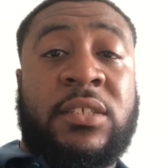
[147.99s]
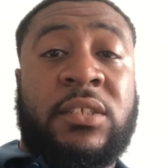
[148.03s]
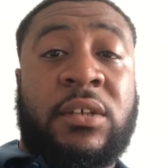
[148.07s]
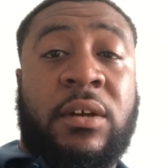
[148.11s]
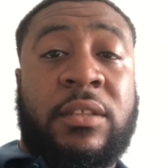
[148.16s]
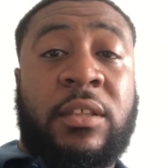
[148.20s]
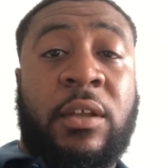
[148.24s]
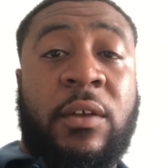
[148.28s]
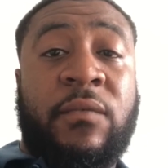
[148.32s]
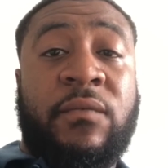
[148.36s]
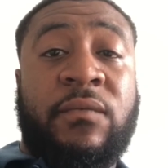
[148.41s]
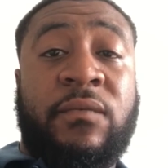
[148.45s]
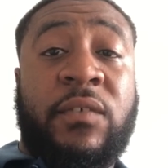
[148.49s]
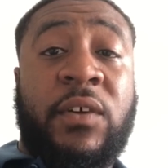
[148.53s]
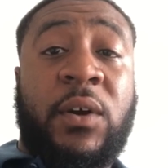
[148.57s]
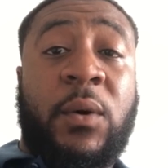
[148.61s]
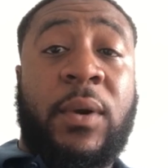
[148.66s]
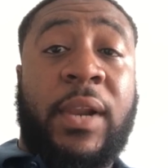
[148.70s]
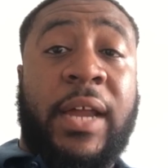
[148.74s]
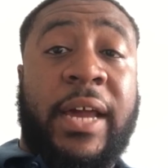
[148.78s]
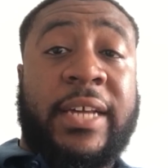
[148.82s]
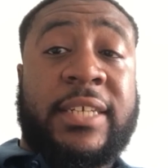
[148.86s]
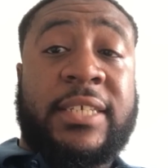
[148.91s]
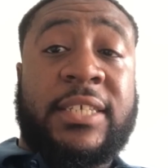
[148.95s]
So I don't
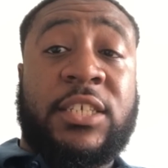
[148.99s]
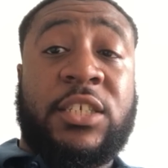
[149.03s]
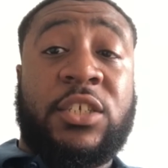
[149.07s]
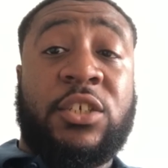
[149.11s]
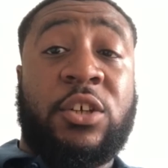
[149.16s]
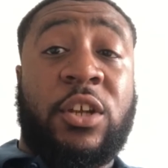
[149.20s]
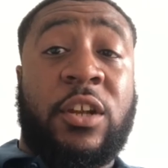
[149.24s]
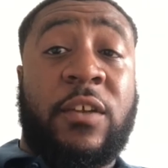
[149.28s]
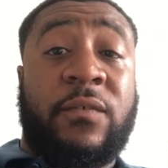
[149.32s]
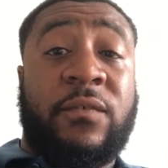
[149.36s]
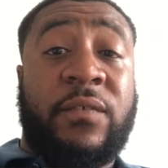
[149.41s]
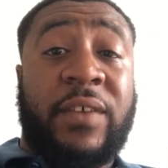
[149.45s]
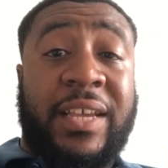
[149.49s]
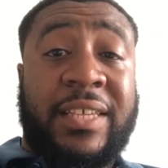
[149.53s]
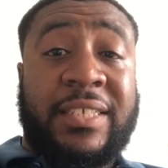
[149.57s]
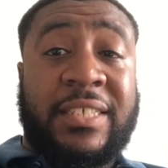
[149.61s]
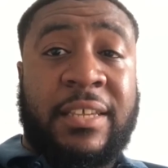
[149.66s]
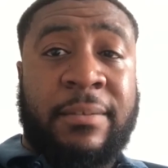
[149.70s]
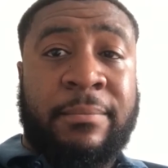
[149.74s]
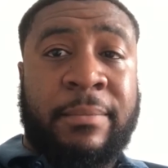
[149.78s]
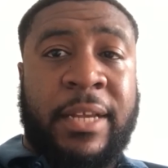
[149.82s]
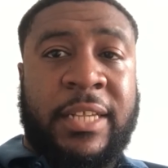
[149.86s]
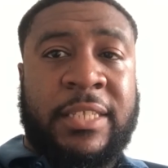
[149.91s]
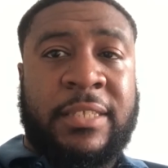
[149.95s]
feel like this is going to faze
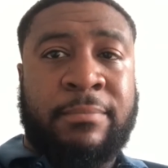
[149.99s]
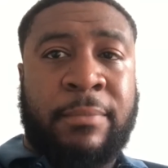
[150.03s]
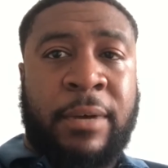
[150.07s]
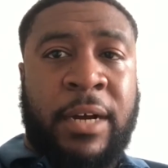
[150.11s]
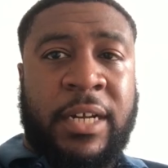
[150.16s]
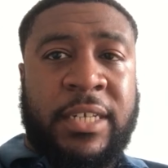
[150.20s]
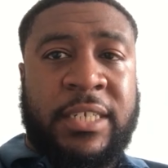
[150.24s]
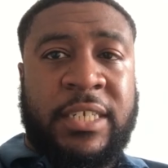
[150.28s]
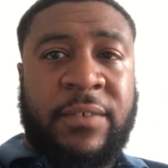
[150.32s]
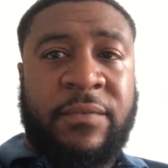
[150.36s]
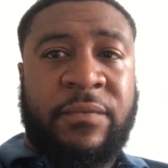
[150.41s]
him as much.